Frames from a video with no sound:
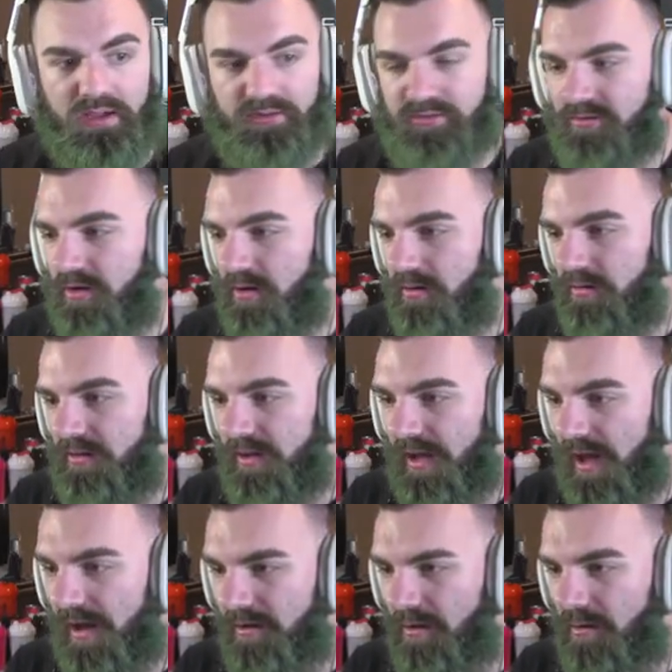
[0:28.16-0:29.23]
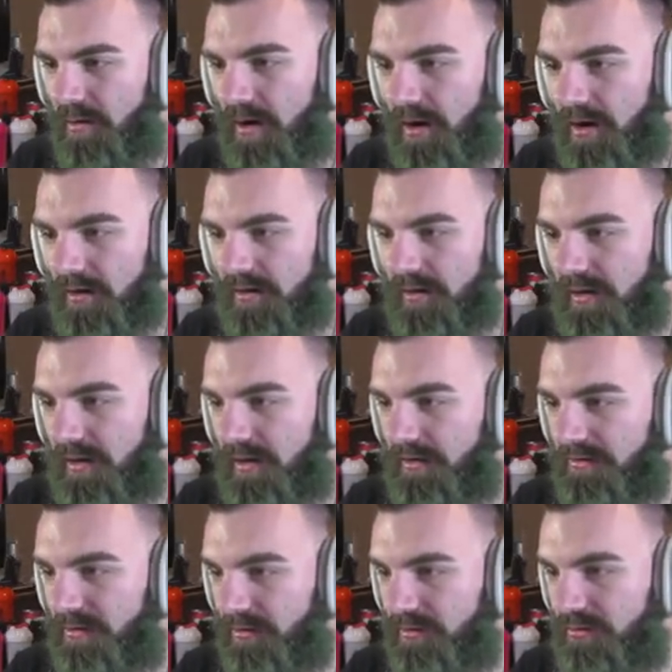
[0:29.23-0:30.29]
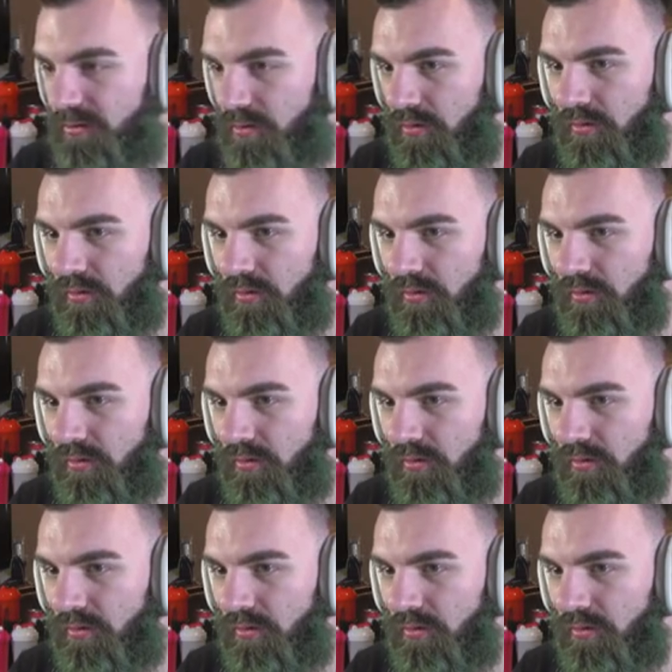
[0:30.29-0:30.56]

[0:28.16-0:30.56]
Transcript: so the Echohawk is a dual